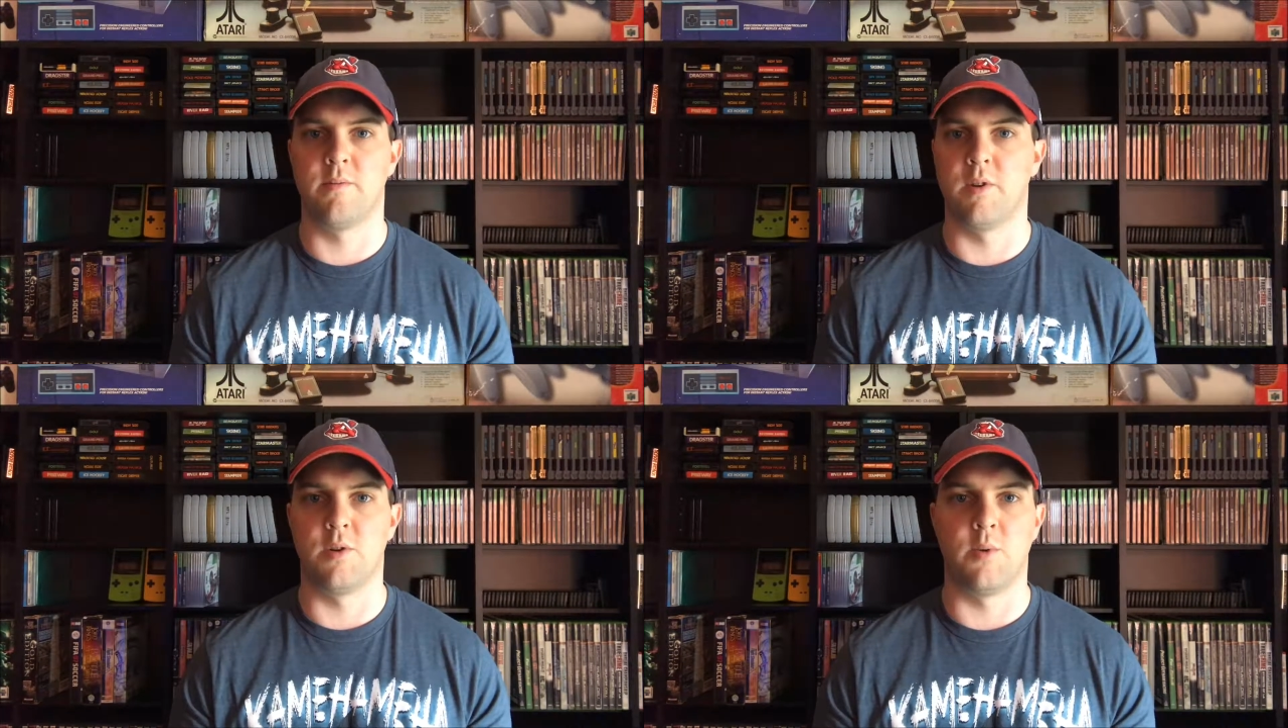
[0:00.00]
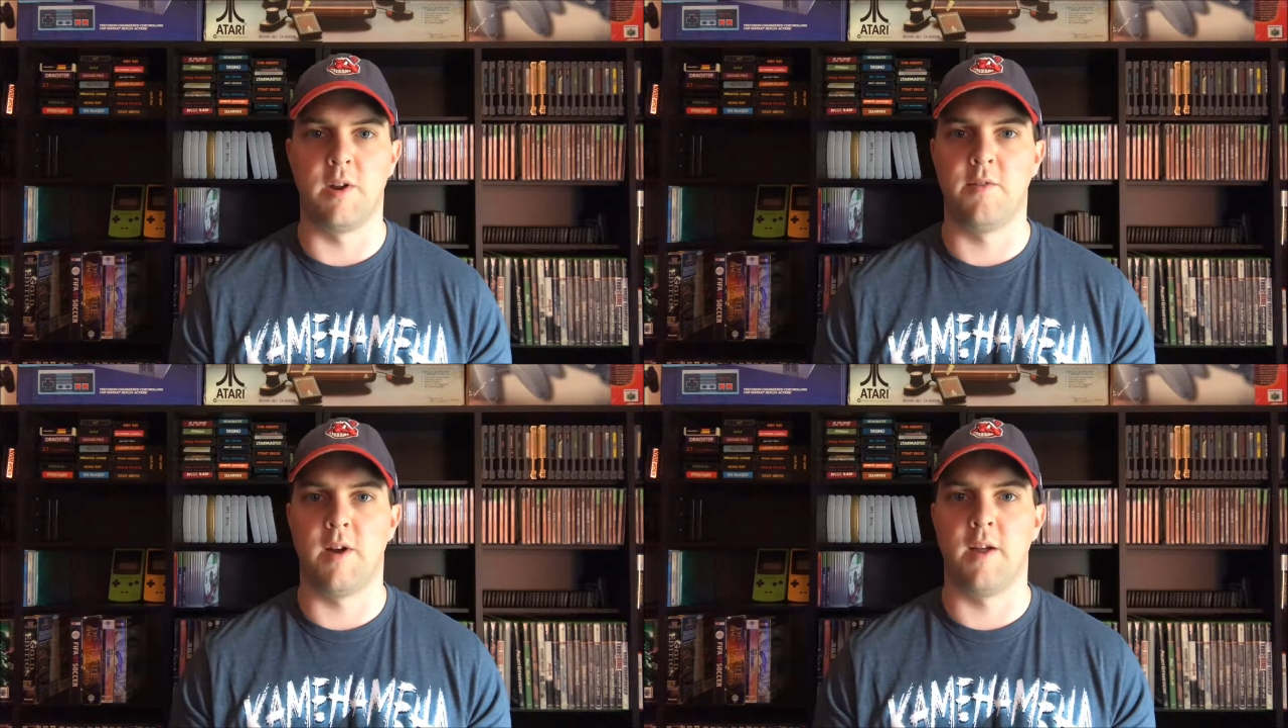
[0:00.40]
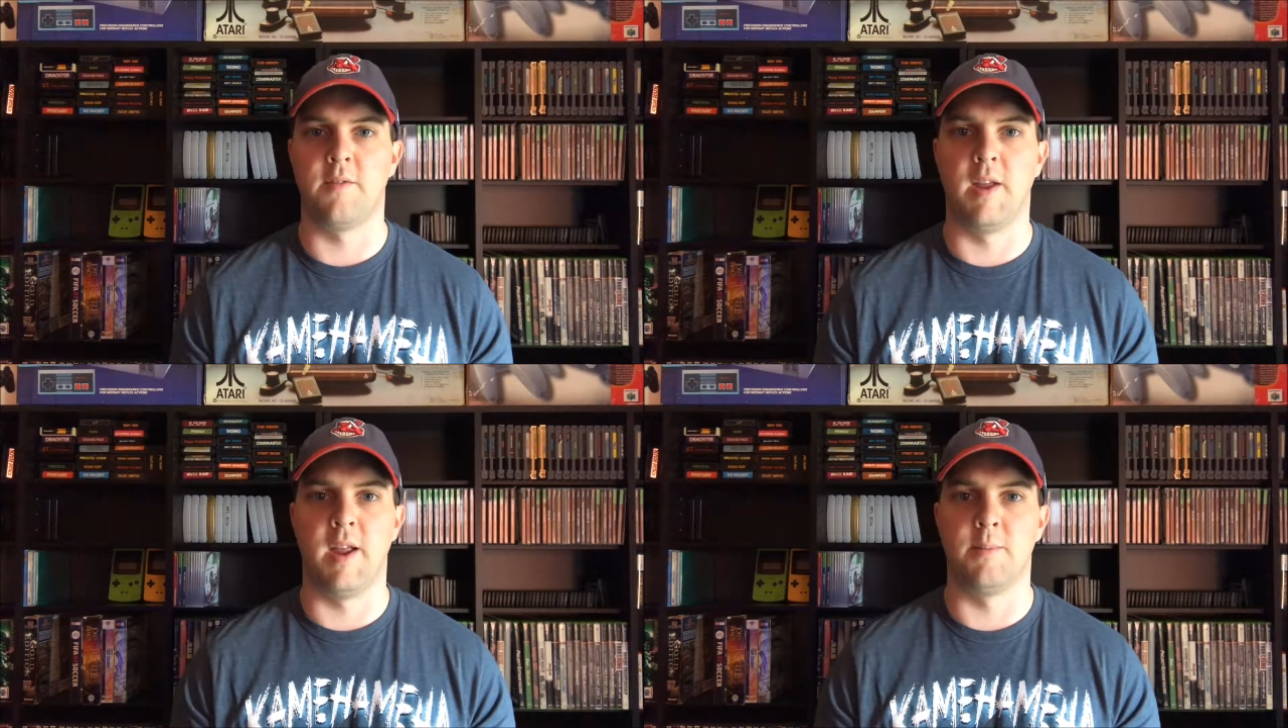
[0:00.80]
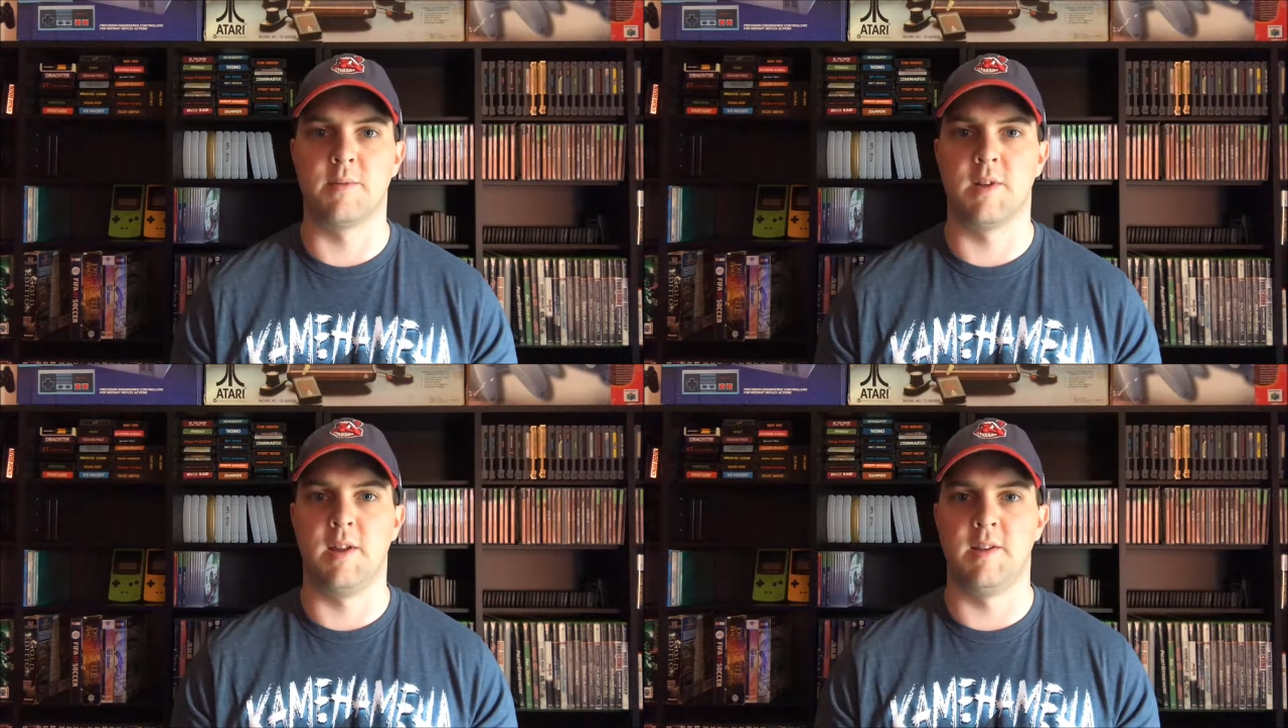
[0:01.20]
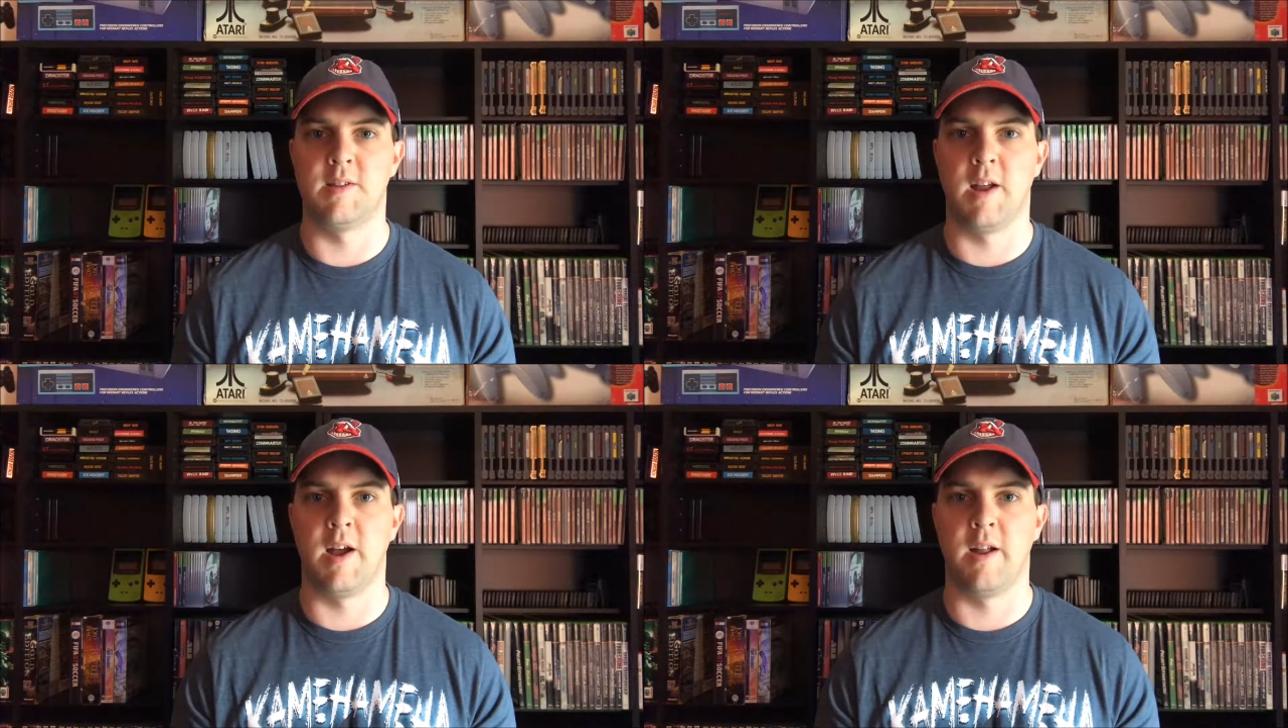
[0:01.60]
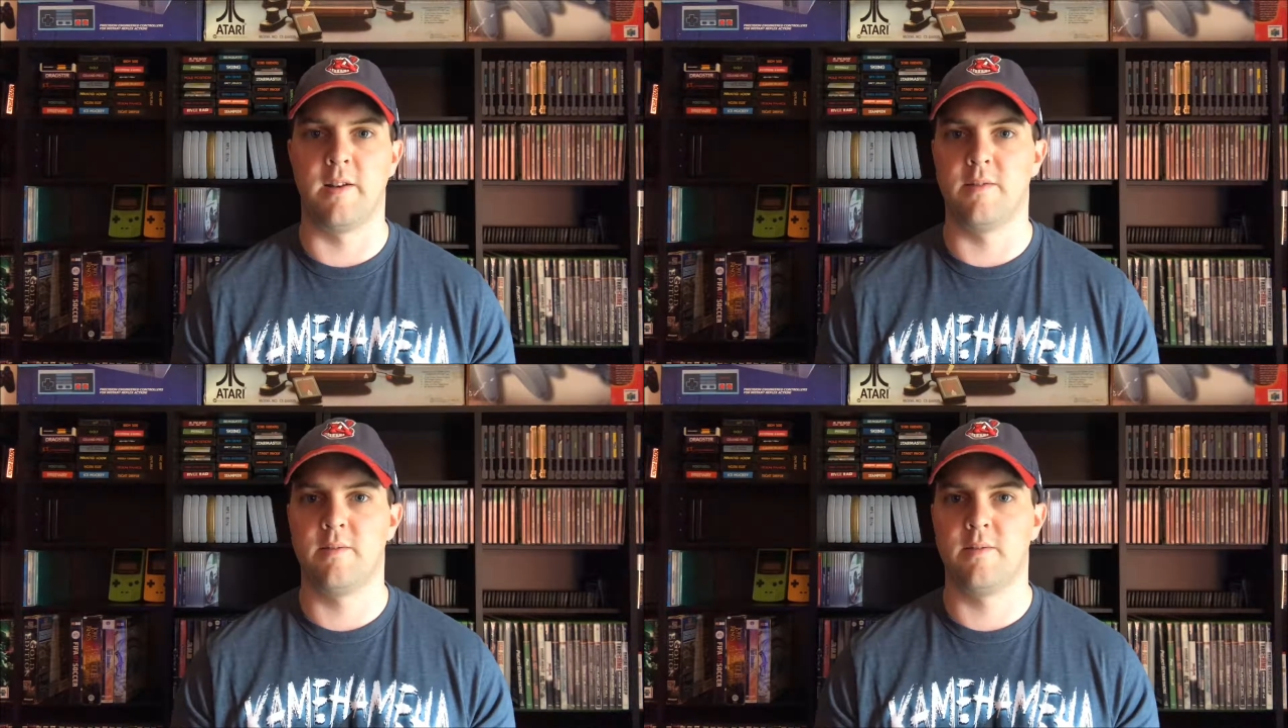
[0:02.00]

the 25 games that he's got.